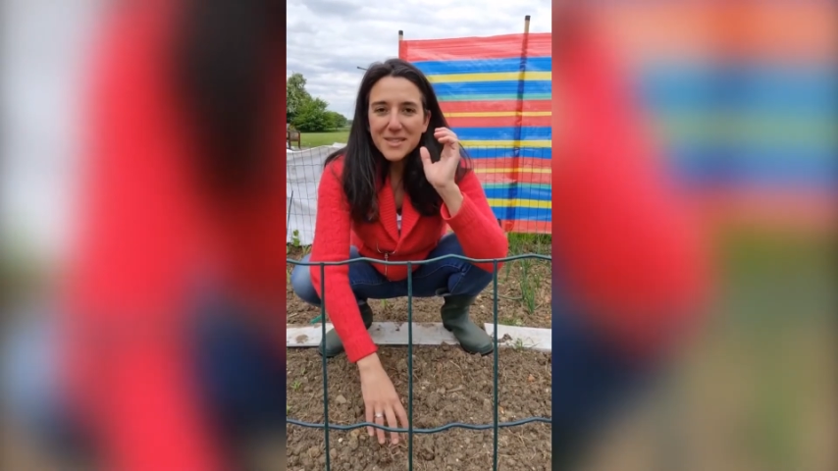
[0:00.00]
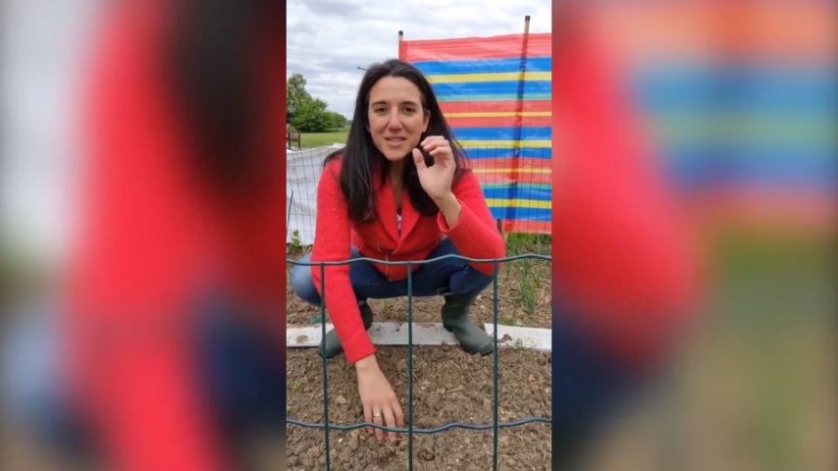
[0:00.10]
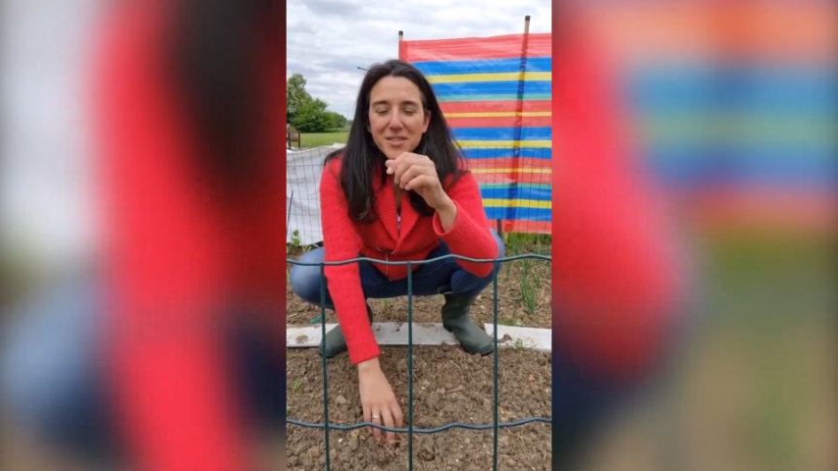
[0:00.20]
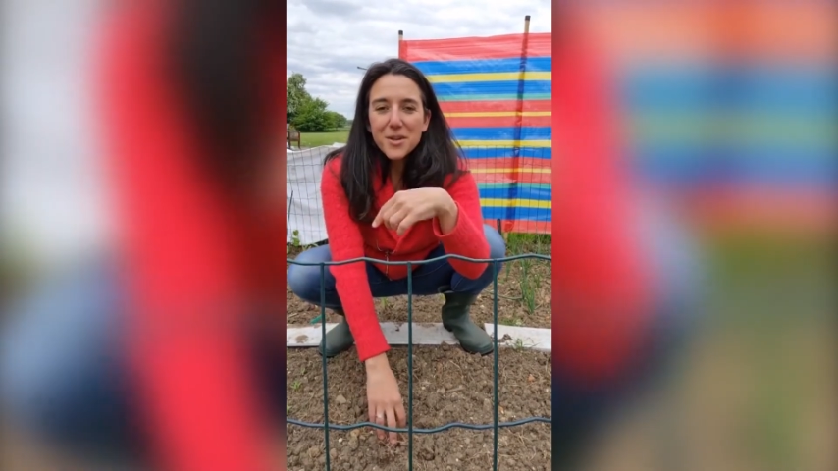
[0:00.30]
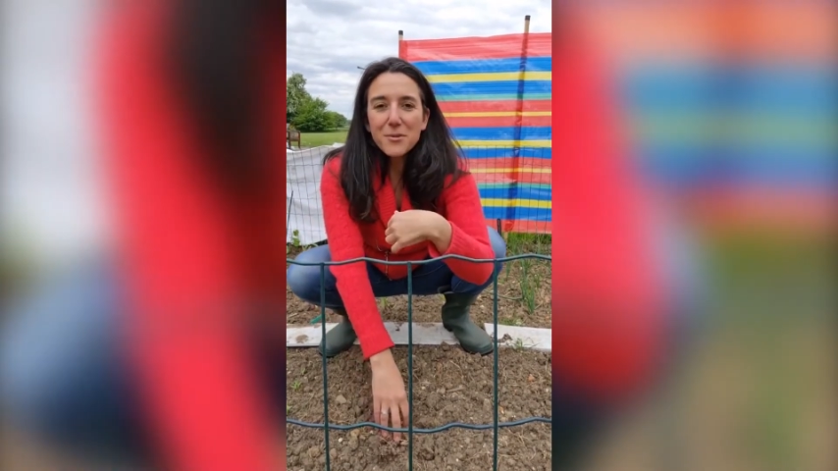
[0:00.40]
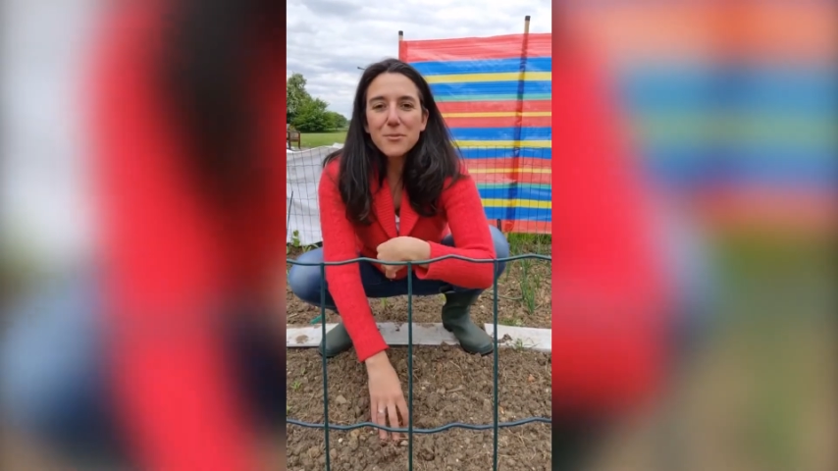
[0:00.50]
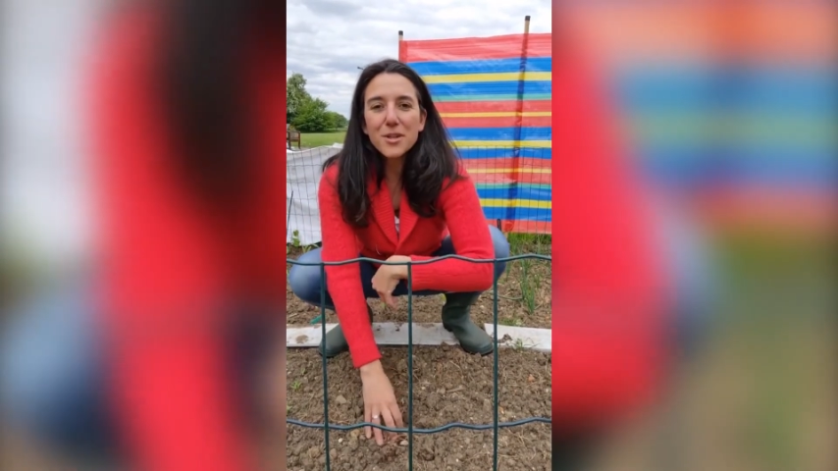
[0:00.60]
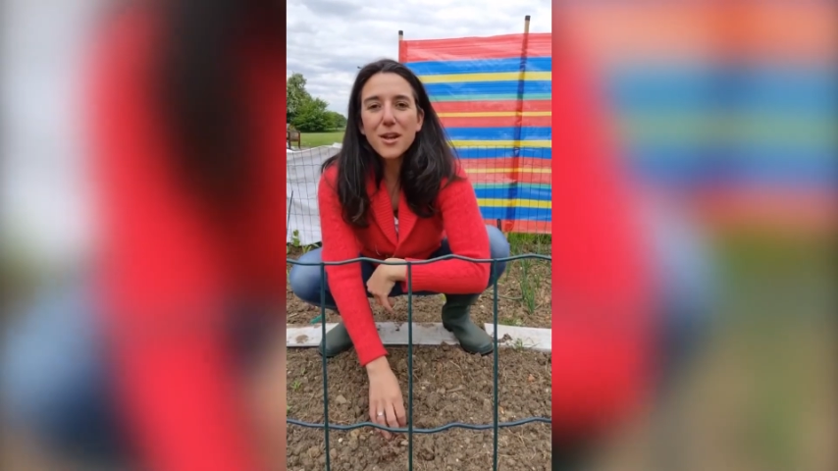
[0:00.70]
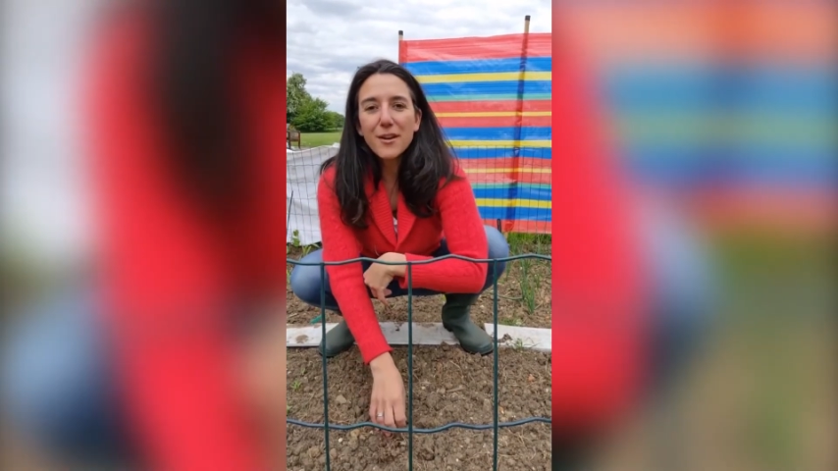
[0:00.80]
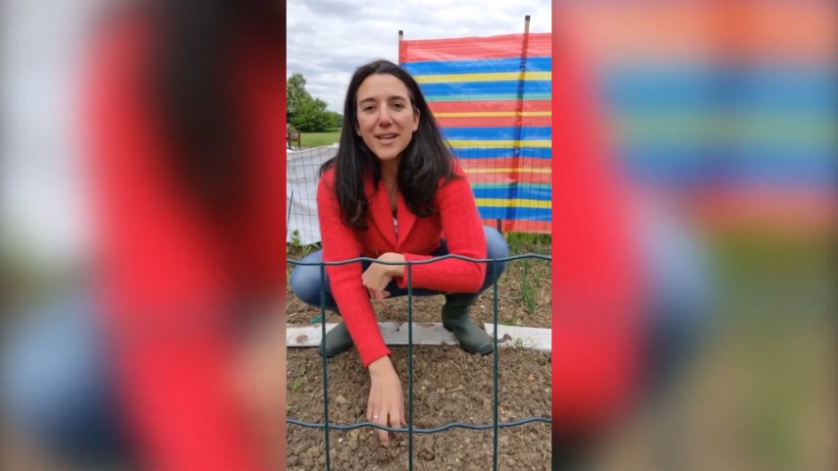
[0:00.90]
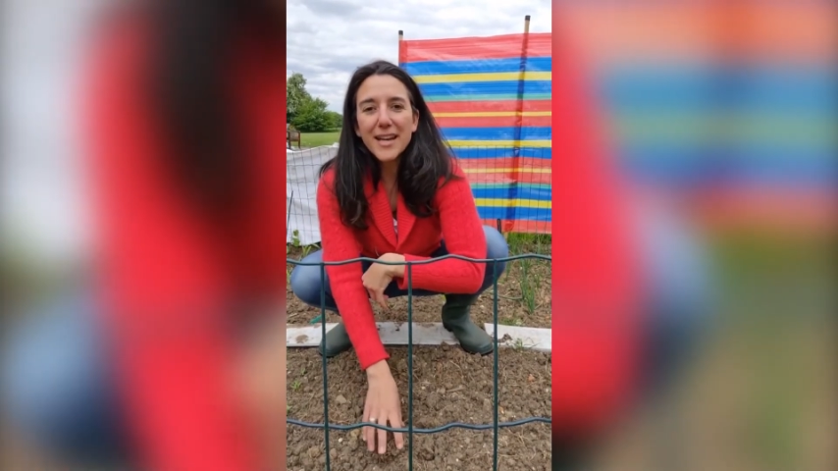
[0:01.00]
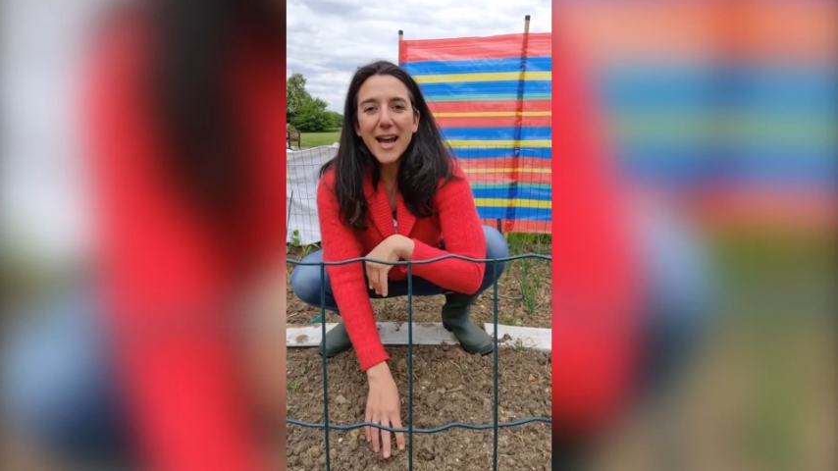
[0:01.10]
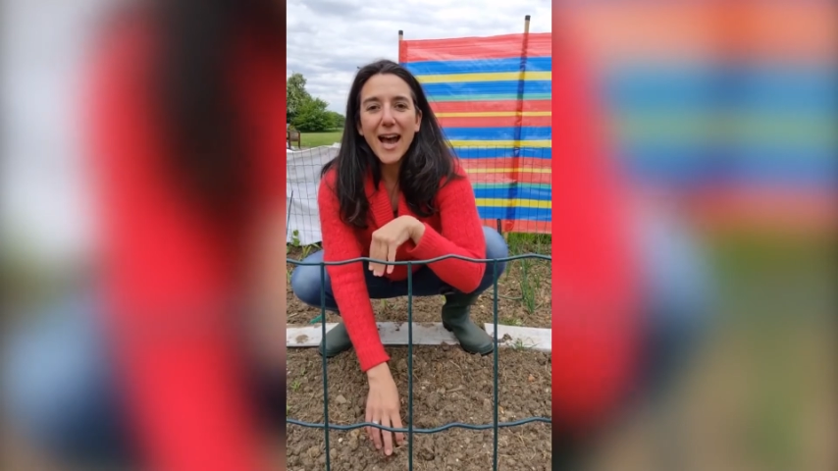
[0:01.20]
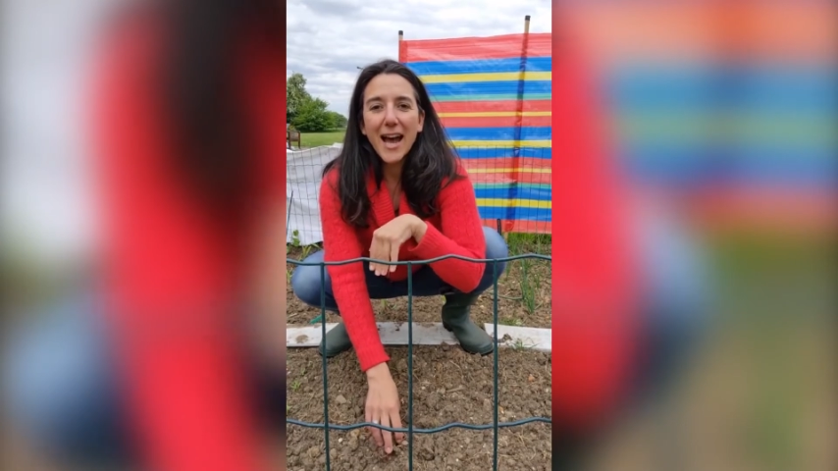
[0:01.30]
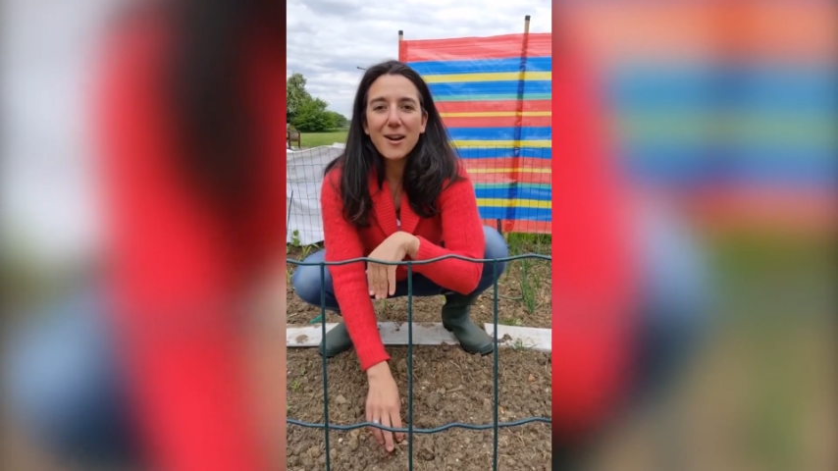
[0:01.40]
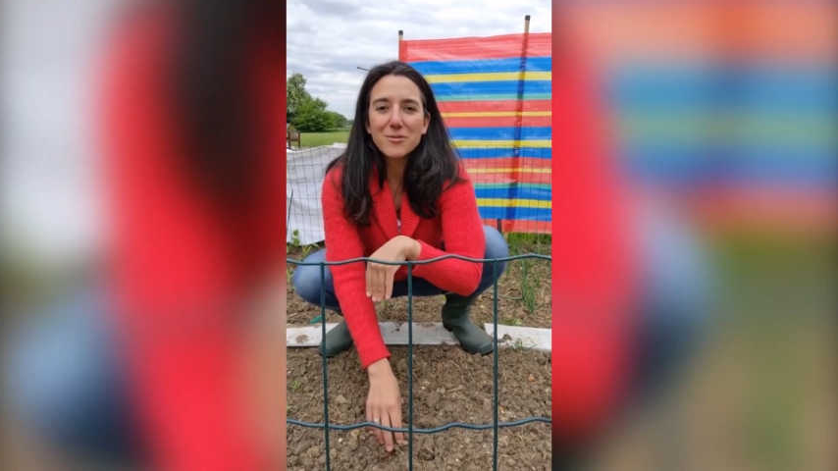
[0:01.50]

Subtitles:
So learning how